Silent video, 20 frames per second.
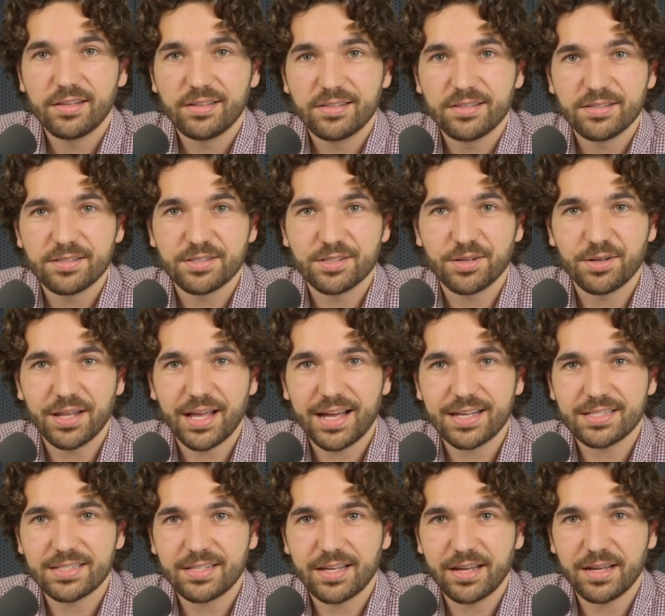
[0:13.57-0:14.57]
So
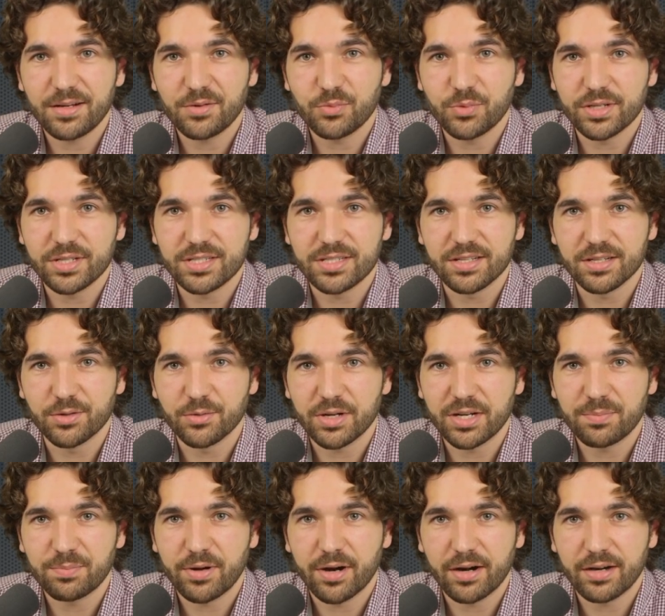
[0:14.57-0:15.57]
last night was the
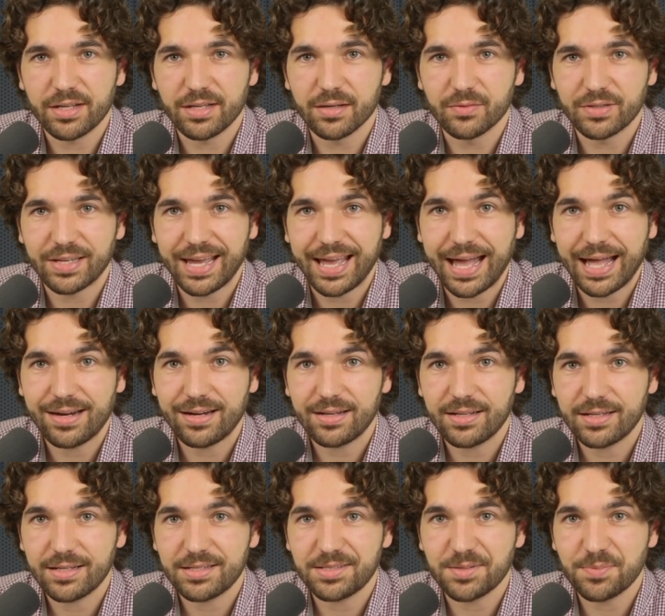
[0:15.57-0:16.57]
Green Party of
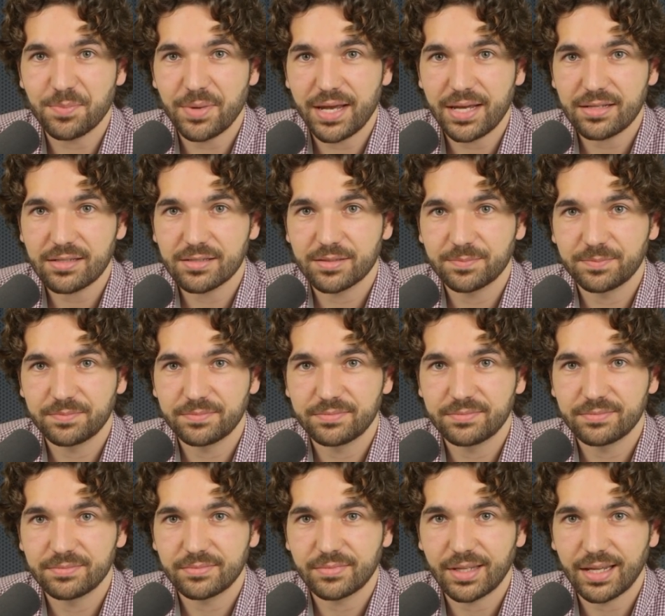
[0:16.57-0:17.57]
Canada debate,
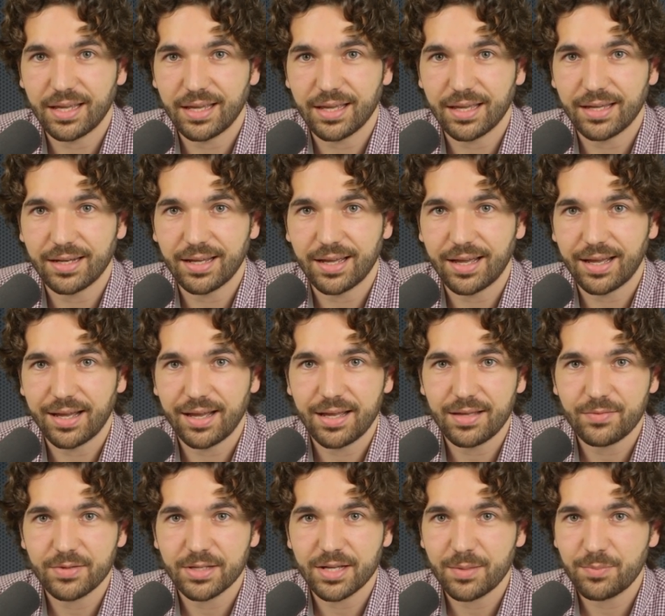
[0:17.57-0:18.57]
and I
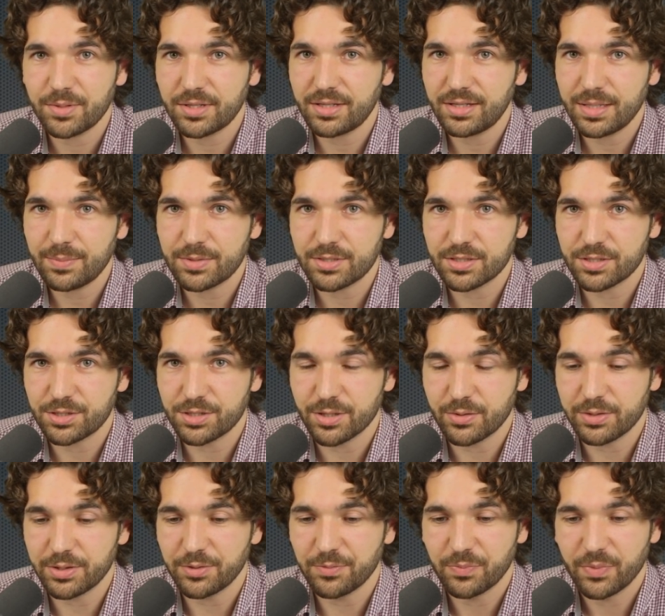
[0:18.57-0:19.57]
have a couple clips to show
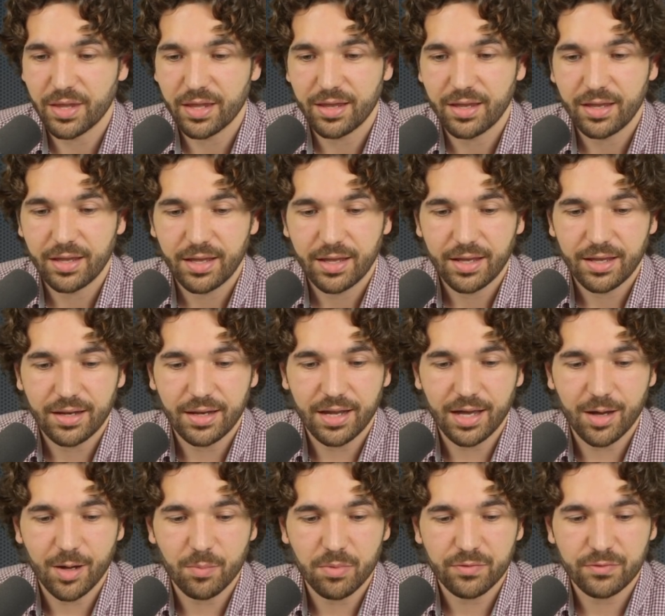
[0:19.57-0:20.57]
you.
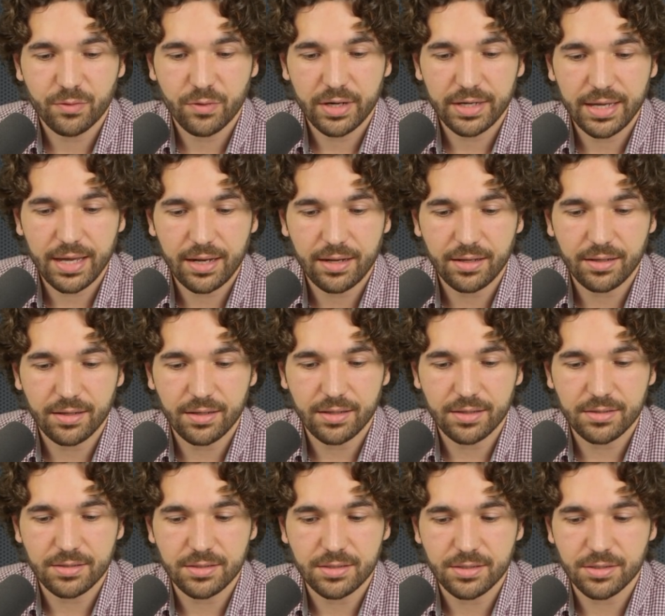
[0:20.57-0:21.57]
Now, before I get
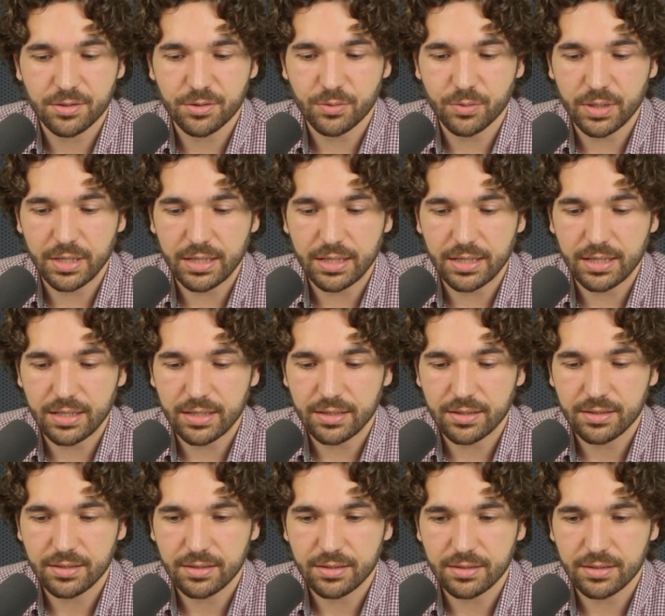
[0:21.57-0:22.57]
to
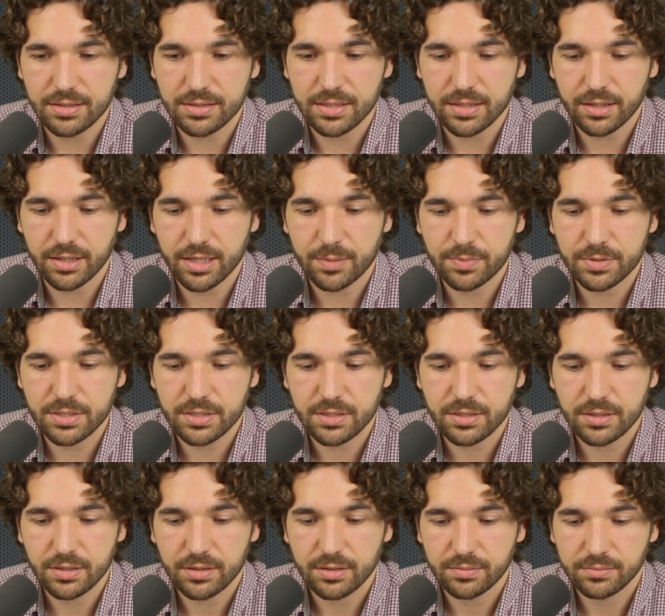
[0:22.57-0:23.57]
these clips,
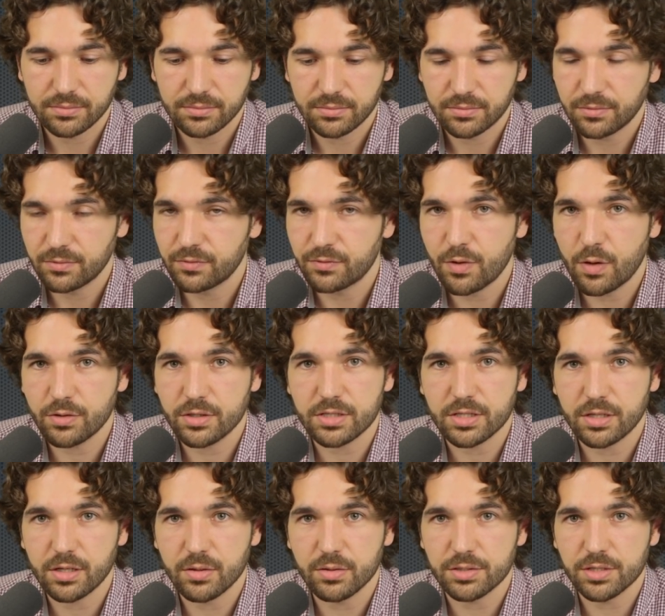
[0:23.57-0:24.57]
full
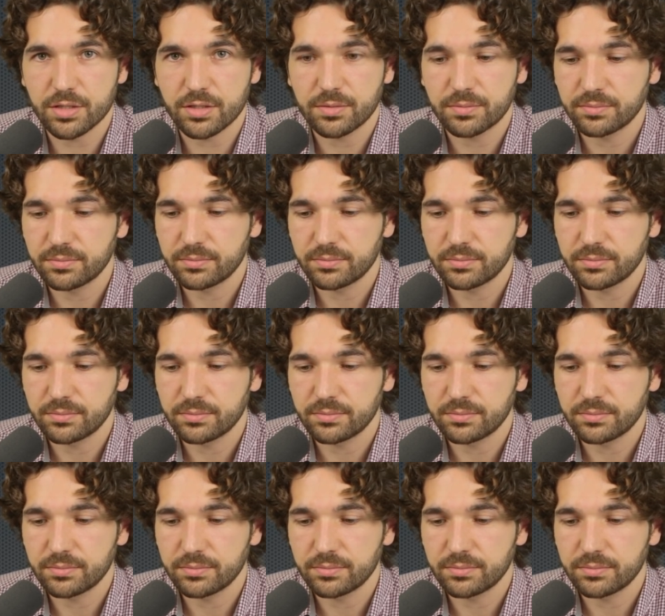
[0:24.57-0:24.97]
disclosure,